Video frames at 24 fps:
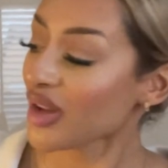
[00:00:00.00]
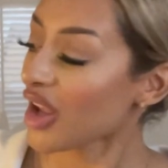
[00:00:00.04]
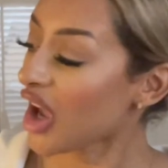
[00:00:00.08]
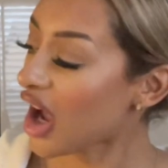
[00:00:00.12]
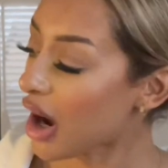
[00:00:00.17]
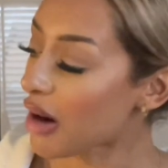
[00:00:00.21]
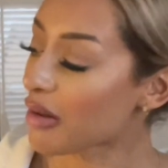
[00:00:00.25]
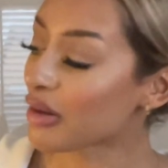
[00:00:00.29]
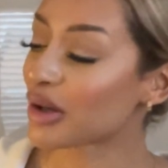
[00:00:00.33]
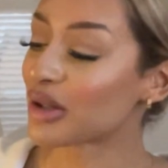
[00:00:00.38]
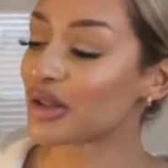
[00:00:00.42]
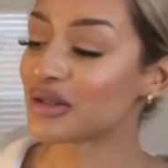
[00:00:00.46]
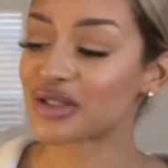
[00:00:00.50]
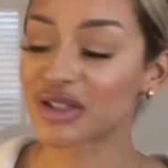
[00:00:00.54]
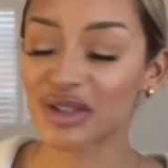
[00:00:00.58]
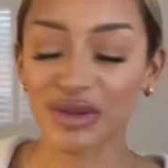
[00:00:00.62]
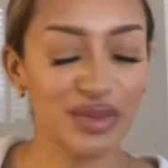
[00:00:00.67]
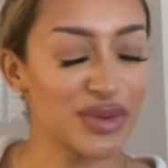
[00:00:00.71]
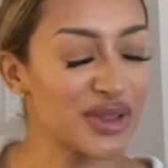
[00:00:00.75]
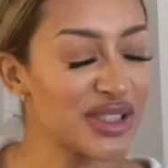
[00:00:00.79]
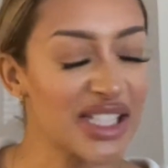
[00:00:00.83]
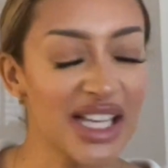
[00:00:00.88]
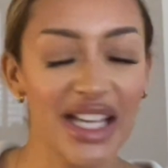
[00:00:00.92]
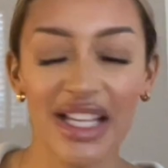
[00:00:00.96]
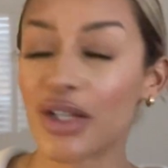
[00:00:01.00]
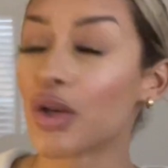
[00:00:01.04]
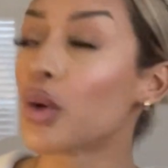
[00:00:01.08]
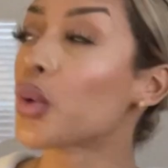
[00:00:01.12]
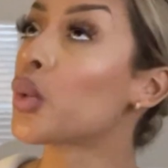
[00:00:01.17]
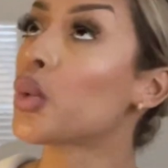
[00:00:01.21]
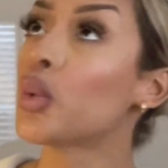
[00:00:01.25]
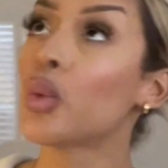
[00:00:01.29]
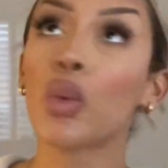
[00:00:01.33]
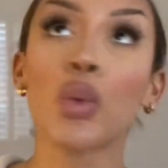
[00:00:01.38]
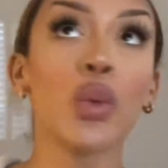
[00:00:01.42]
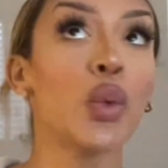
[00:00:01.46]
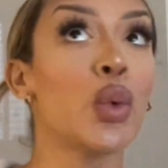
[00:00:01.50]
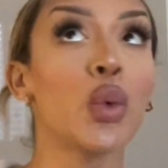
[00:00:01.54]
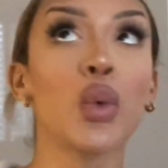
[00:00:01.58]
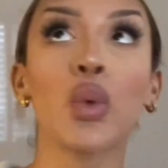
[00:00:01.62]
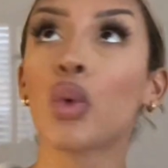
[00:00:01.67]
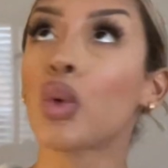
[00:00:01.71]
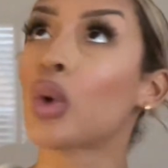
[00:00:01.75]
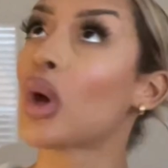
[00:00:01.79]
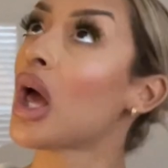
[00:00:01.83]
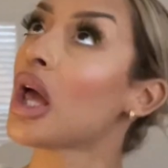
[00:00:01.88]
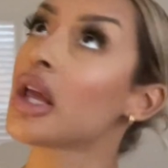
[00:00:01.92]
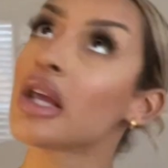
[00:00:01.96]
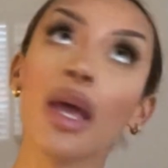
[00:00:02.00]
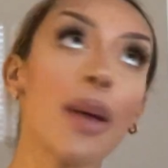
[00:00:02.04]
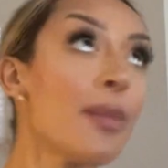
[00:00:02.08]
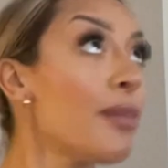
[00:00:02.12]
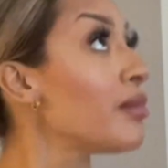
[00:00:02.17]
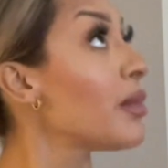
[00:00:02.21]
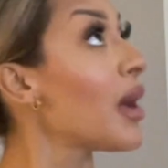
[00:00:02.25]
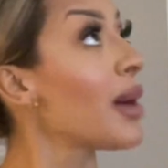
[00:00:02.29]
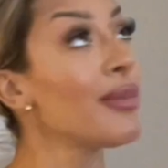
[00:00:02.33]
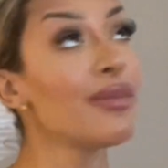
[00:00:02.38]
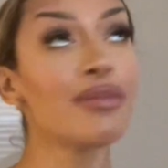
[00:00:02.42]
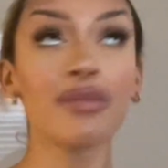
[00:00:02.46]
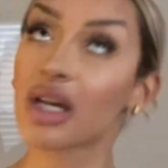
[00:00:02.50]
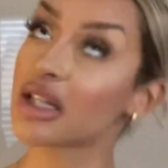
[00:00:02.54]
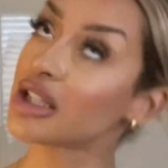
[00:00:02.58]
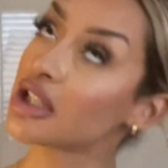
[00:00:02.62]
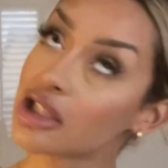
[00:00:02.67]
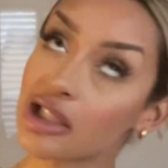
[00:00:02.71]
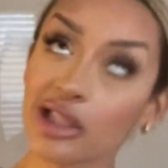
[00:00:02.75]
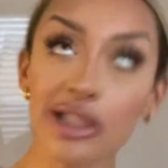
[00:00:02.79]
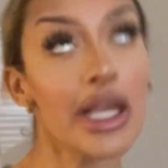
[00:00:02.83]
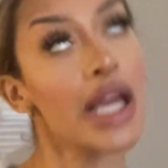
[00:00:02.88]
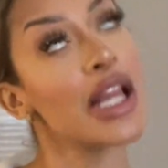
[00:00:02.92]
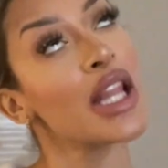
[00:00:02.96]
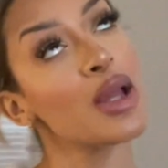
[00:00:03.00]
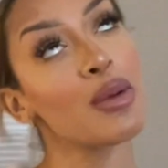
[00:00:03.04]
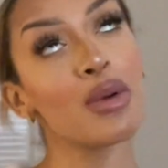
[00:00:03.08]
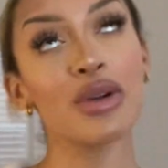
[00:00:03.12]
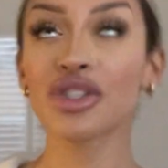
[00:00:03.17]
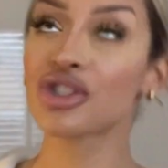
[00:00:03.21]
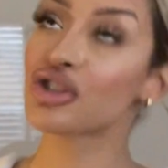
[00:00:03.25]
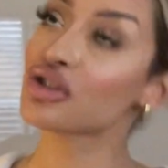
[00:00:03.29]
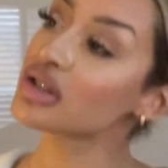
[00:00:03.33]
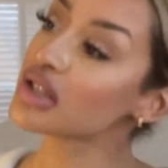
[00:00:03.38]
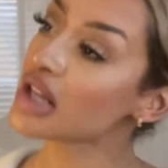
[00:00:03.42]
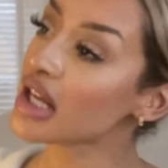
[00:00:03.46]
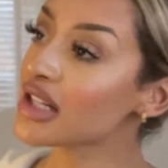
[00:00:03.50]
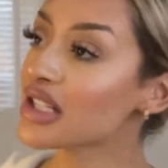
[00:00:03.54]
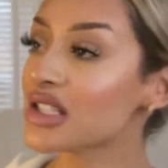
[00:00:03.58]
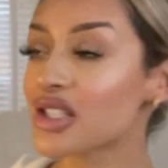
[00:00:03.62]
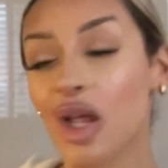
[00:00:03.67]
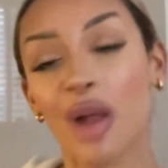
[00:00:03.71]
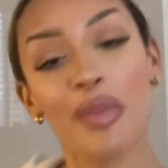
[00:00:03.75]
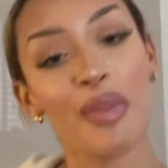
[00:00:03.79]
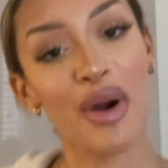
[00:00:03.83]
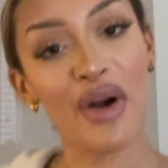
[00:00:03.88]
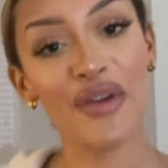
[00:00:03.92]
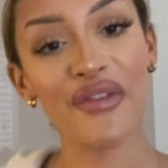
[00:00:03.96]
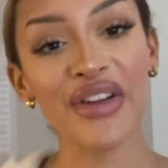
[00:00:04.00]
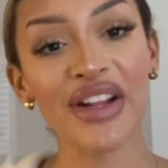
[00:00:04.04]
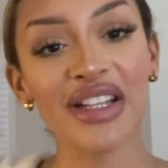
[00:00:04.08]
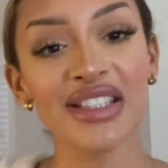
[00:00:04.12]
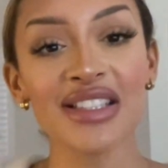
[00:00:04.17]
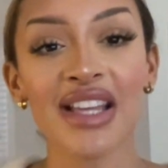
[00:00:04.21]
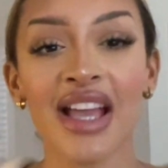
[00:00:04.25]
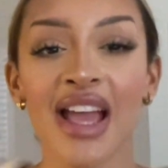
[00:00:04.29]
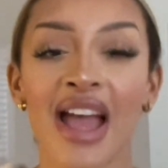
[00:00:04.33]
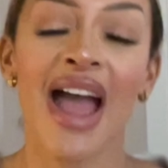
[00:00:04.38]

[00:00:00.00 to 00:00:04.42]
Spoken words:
I'm going to just pretend. Yep, Mum, I did exactly what you said. It's all perfect.